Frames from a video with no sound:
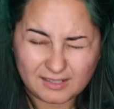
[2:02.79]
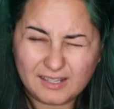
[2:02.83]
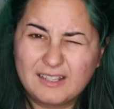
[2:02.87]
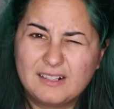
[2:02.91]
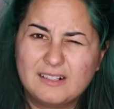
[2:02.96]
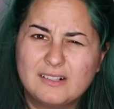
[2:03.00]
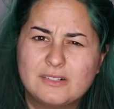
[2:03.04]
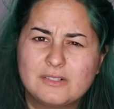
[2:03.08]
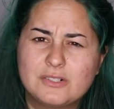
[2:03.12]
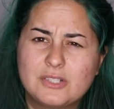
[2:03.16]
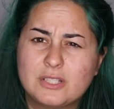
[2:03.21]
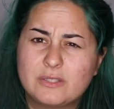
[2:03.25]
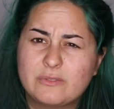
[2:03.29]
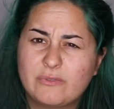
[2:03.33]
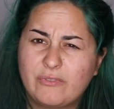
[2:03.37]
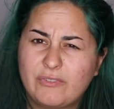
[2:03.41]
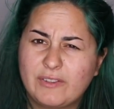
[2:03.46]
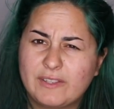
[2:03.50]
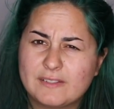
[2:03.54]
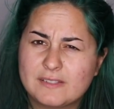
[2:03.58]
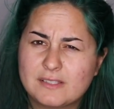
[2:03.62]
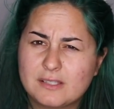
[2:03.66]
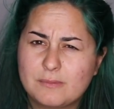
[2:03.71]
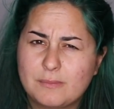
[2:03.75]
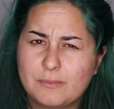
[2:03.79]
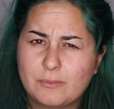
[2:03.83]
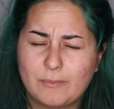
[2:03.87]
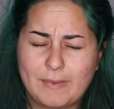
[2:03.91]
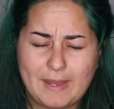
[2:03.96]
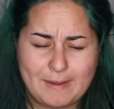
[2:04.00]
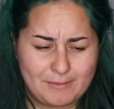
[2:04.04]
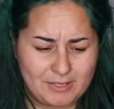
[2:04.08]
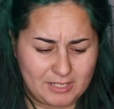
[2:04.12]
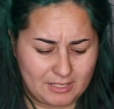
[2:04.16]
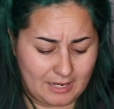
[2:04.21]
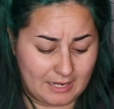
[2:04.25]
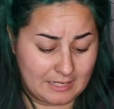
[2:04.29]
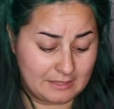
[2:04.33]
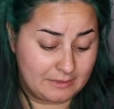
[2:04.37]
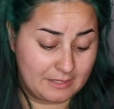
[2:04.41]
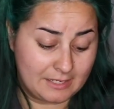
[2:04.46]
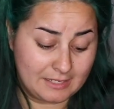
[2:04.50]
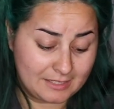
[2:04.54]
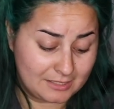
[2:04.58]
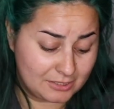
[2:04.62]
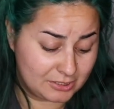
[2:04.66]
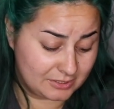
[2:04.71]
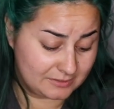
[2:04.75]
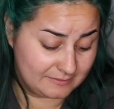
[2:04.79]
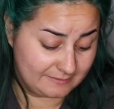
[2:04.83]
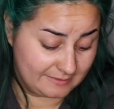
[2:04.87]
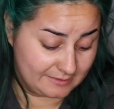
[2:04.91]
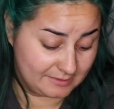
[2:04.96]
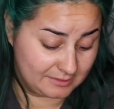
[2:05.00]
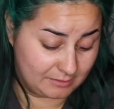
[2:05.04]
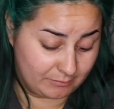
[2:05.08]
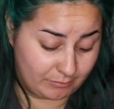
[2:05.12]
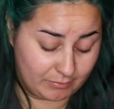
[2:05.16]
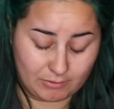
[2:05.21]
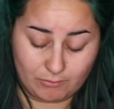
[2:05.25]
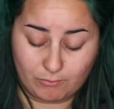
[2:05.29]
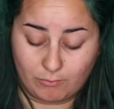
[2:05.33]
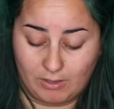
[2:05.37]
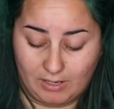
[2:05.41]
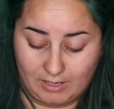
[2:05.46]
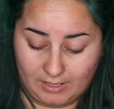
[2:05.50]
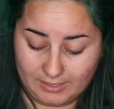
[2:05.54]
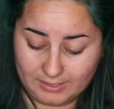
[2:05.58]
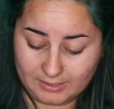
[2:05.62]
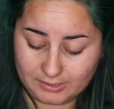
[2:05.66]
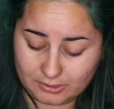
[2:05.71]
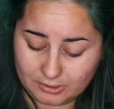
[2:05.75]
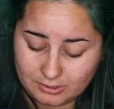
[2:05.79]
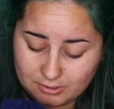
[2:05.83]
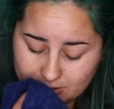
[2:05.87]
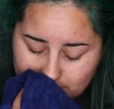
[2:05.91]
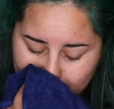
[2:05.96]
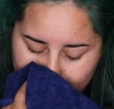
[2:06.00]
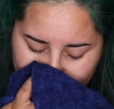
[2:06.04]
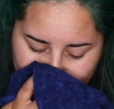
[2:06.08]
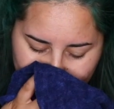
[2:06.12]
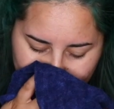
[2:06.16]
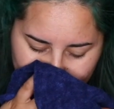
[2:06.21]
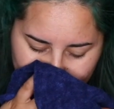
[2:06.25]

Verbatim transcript: I don't know, it just feels, maybe, I think it just needs to be washed.